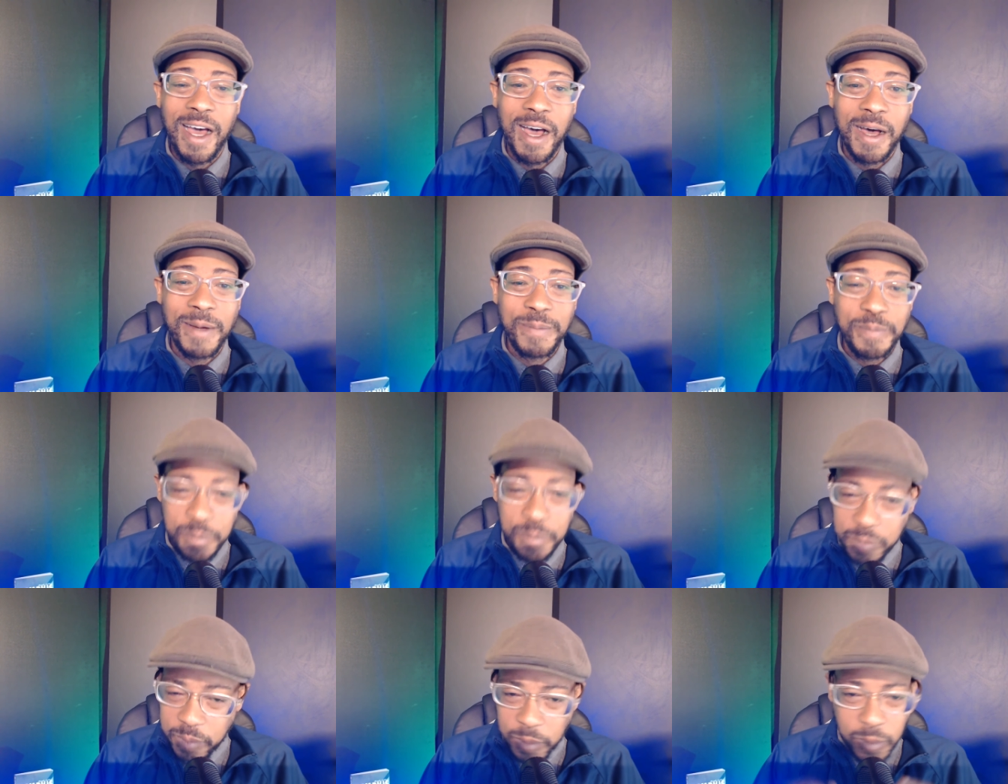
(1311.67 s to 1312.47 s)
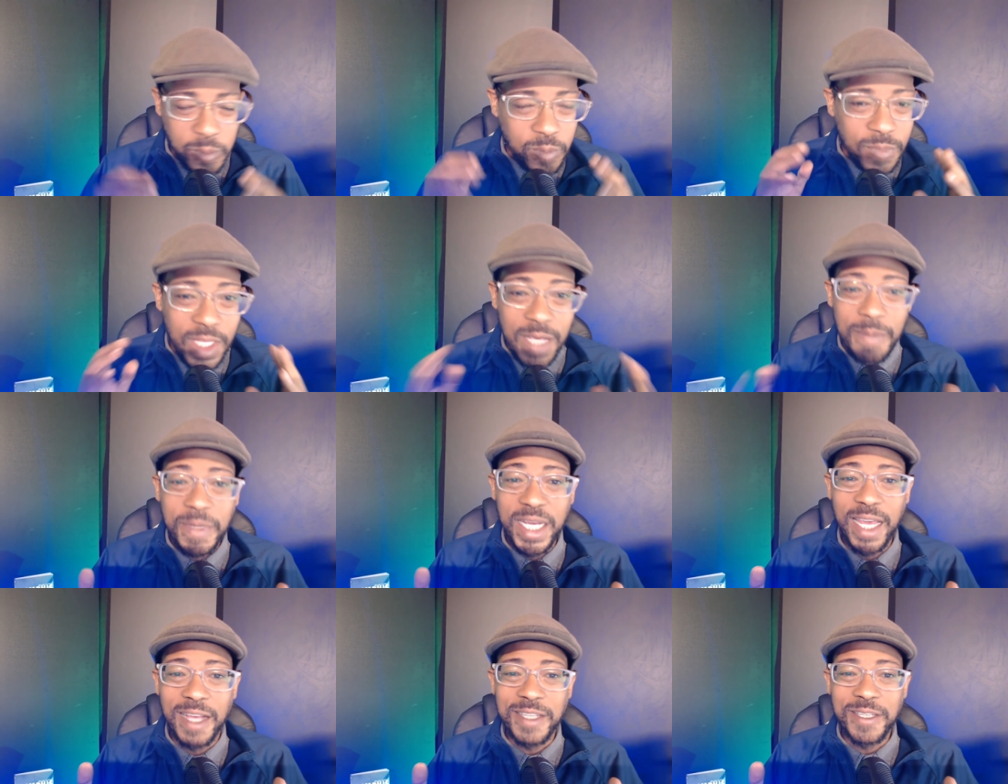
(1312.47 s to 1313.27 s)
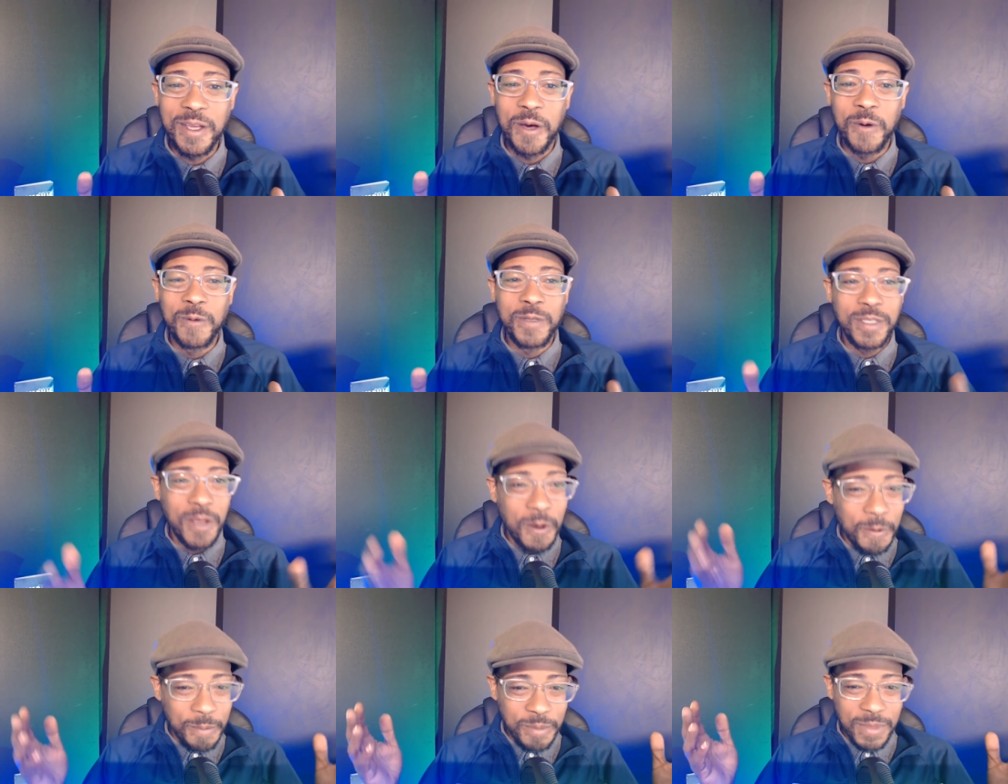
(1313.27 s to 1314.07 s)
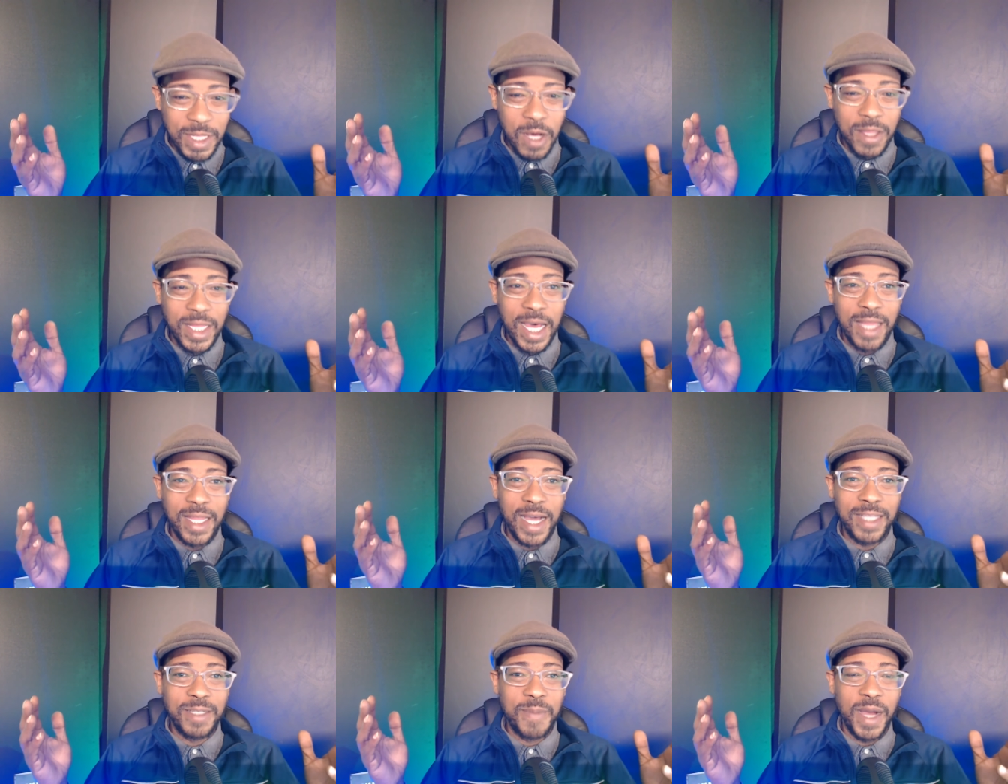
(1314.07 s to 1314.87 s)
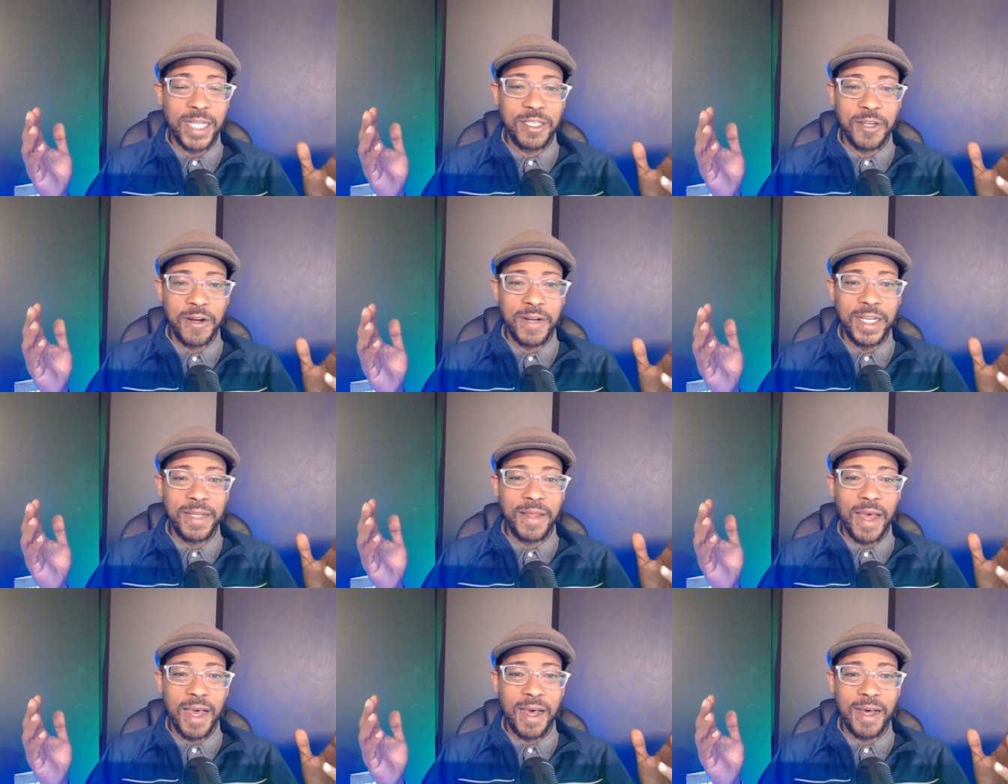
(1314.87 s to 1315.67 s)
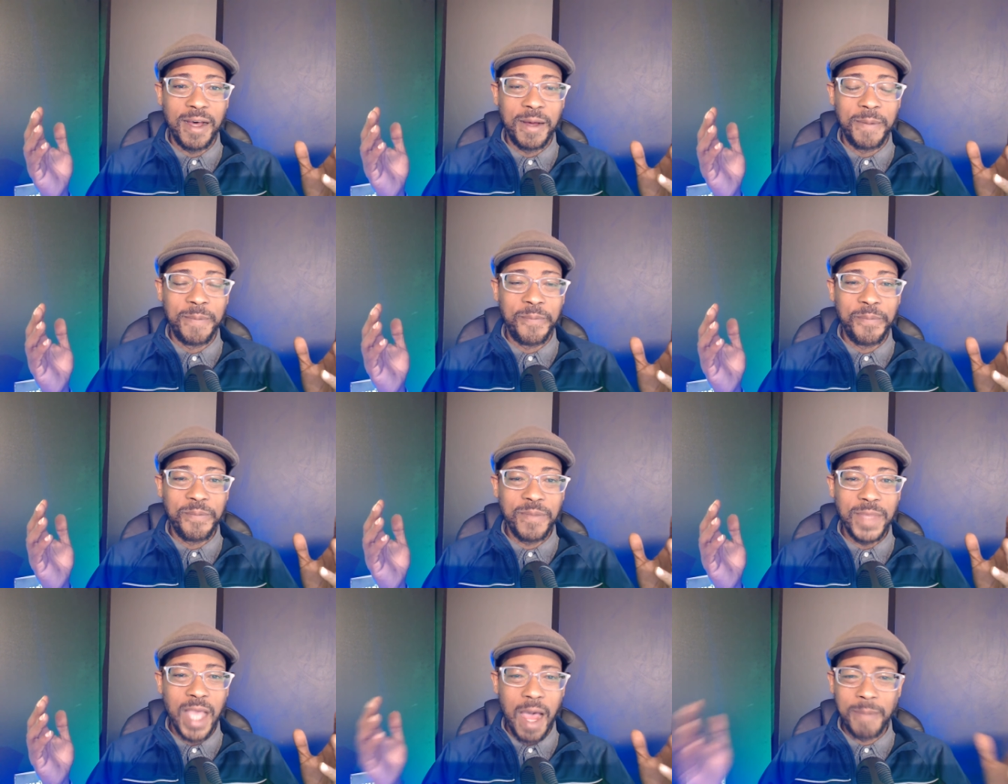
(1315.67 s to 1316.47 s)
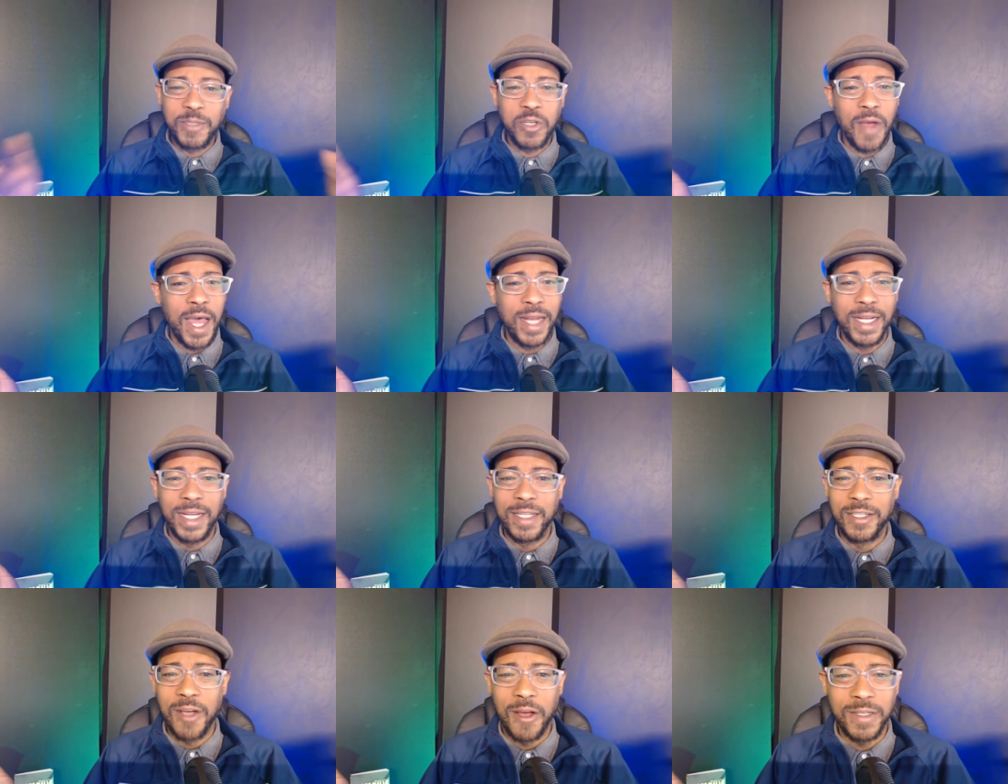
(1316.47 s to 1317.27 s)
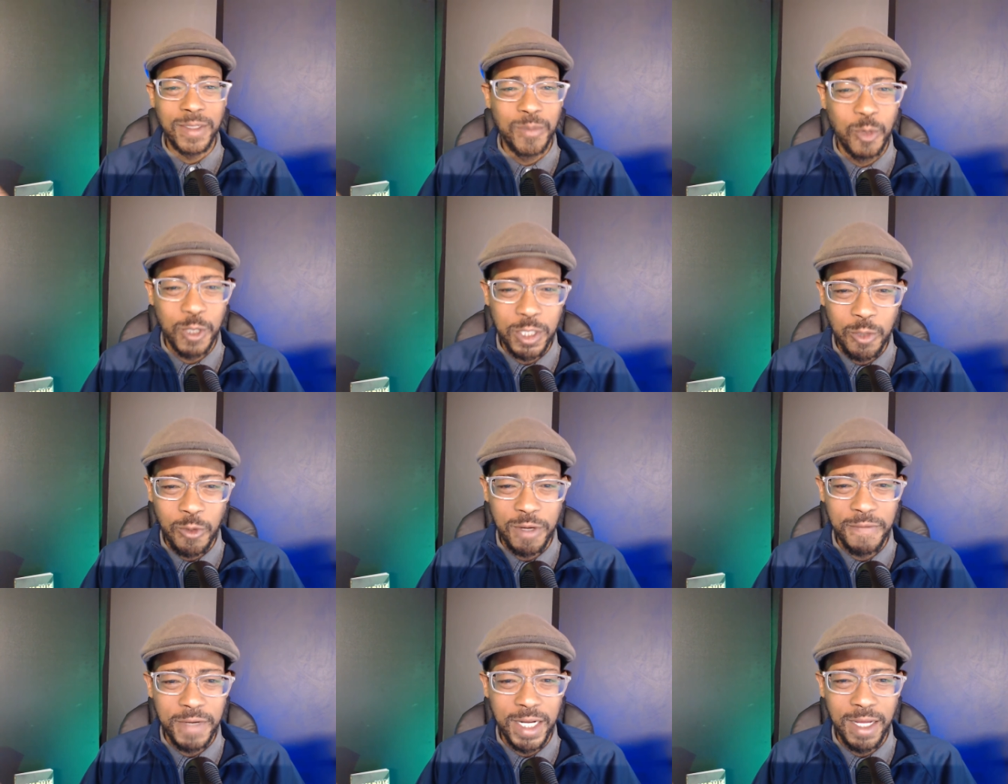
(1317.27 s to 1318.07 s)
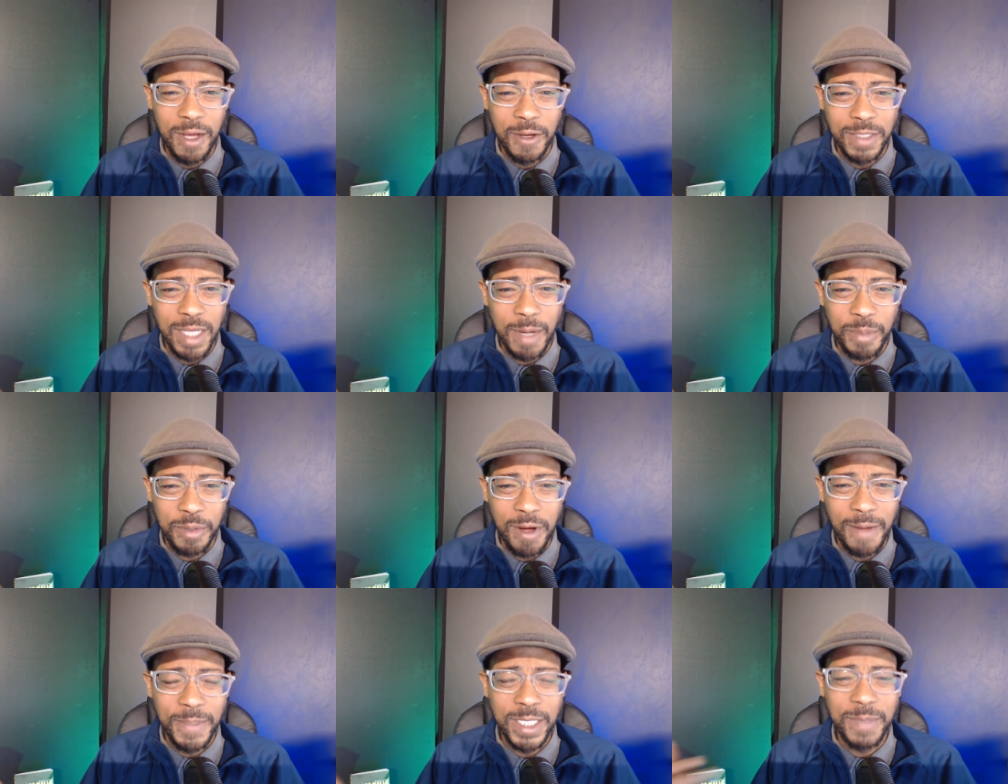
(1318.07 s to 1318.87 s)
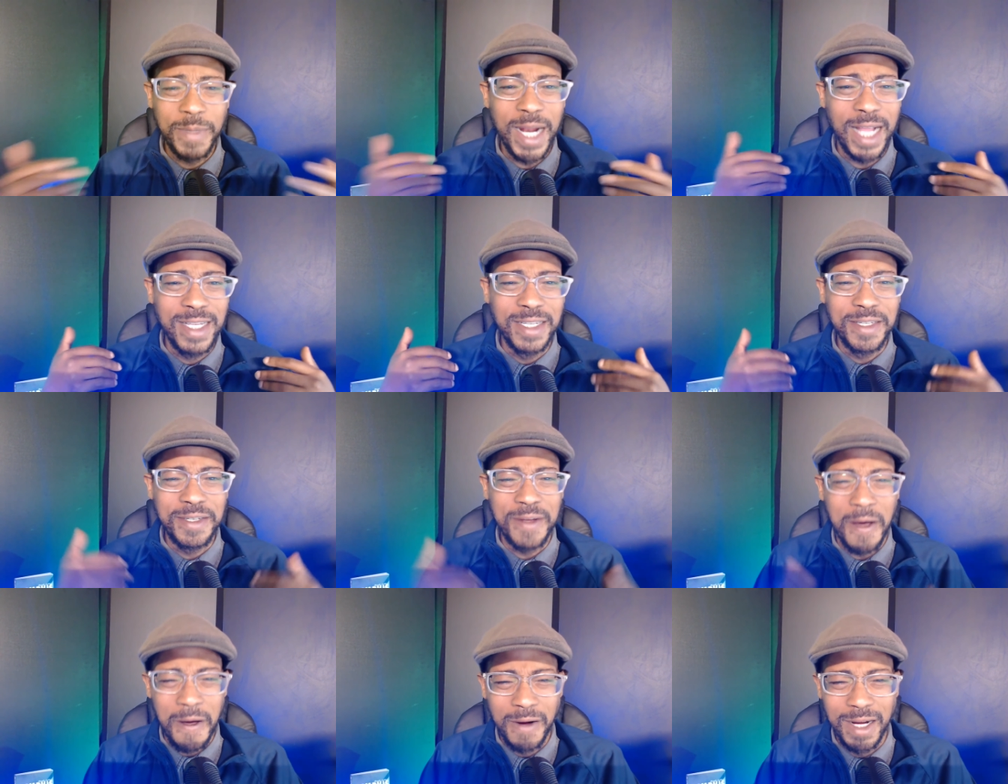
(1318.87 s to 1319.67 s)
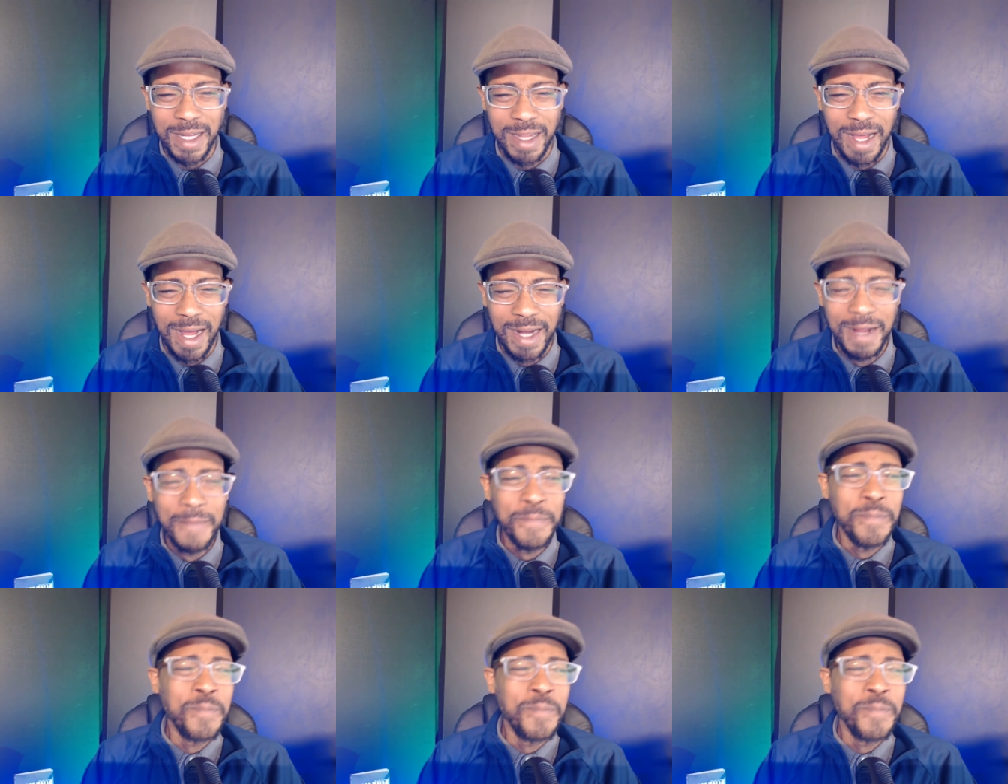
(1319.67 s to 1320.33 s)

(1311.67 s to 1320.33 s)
Um, but yeah, so so th- that that's my journey. Um, I'm trying to get y'all some more shorter videos, I promise. But I just talk a lot.